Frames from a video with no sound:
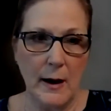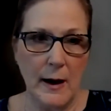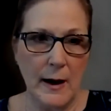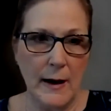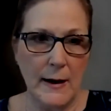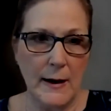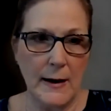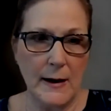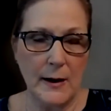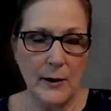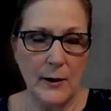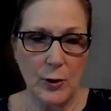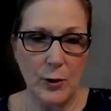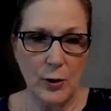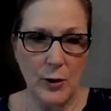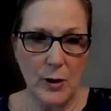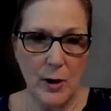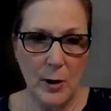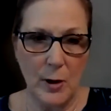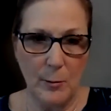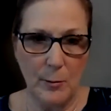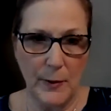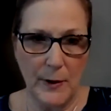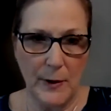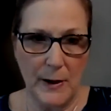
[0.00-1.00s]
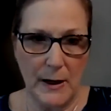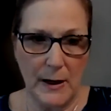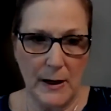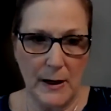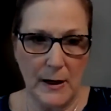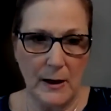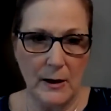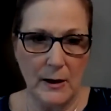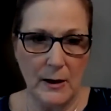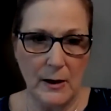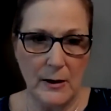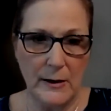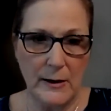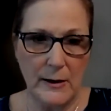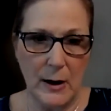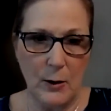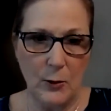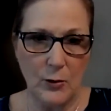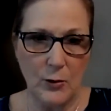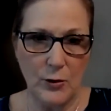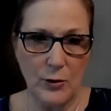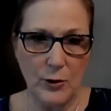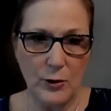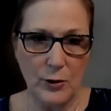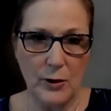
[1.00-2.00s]
any other company in a
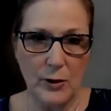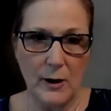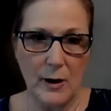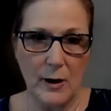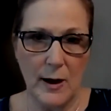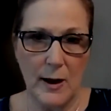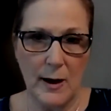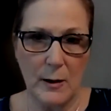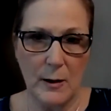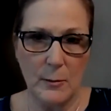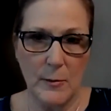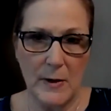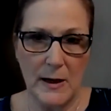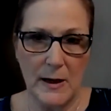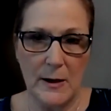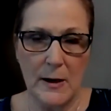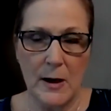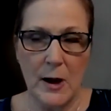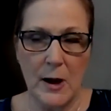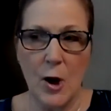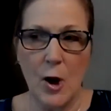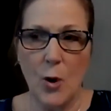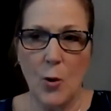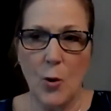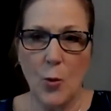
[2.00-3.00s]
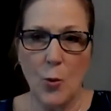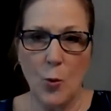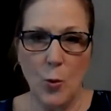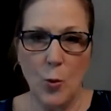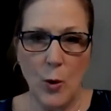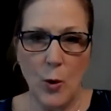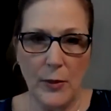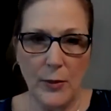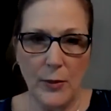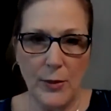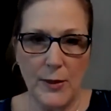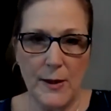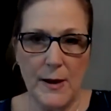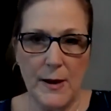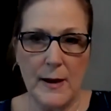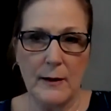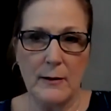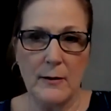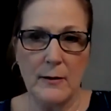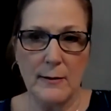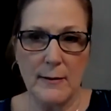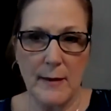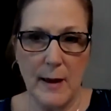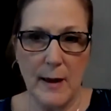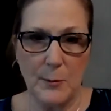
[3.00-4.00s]
downturn economy, with the
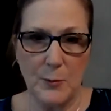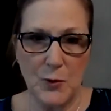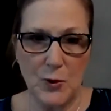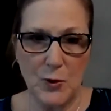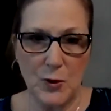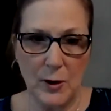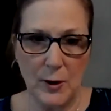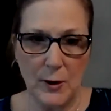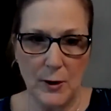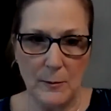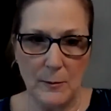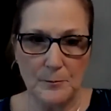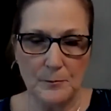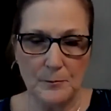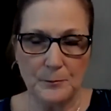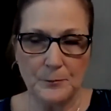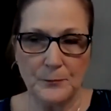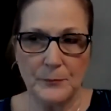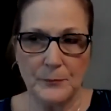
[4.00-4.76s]
exception,